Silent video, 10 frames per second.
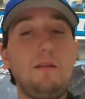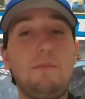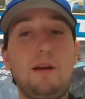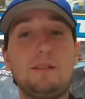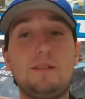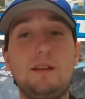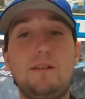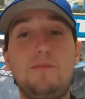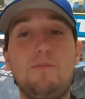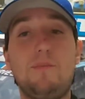But yeah,
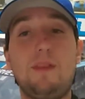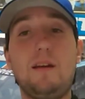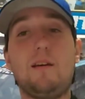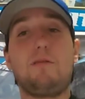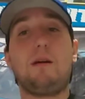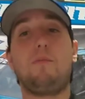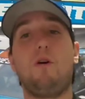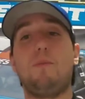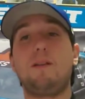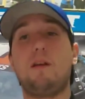still a great
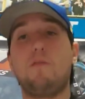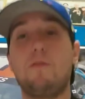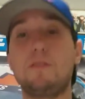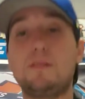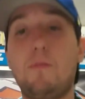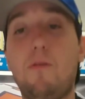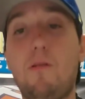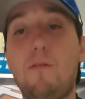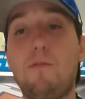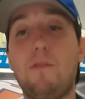moment there for the
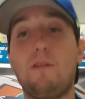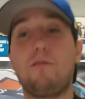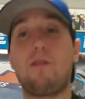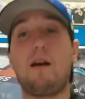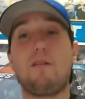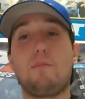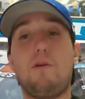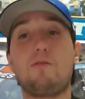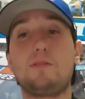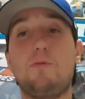sport, for Hendrick
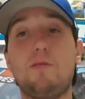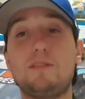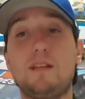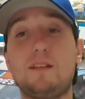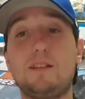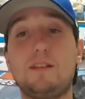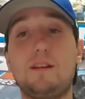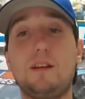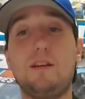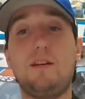Motorsports at a
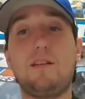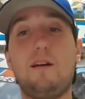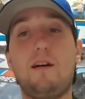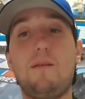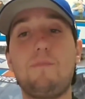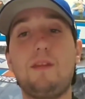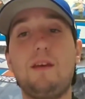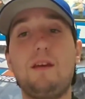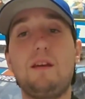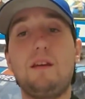young time.
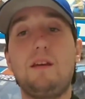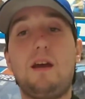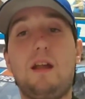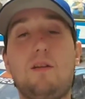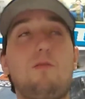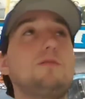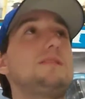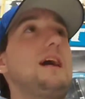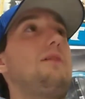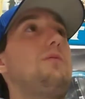And of course,
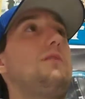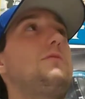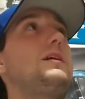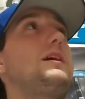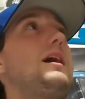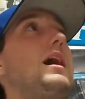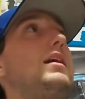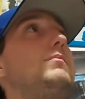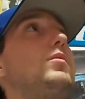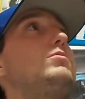that win would
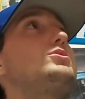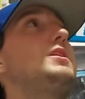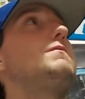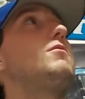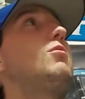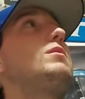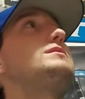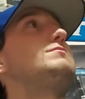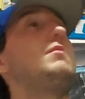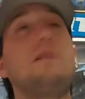catapult Jeff
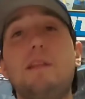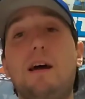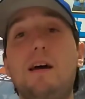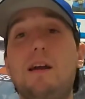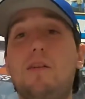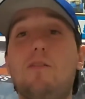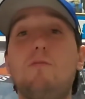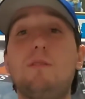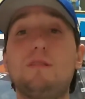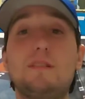Gordon's run that year
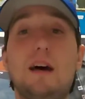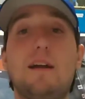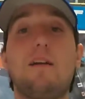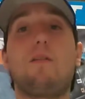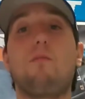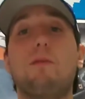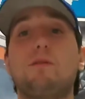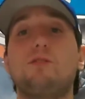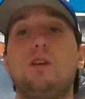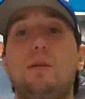to his second
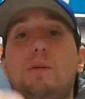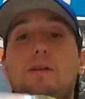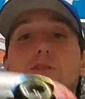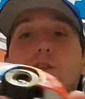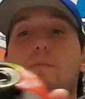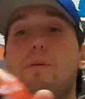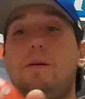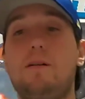career championship.